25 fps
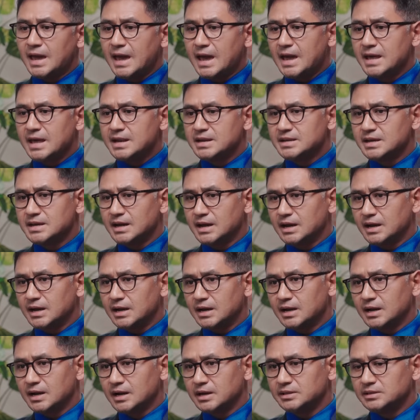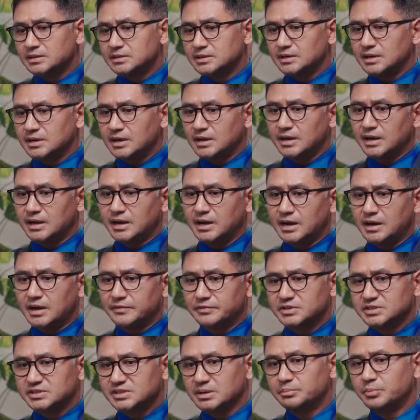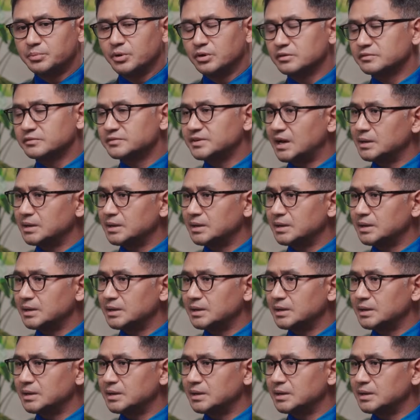And after some point of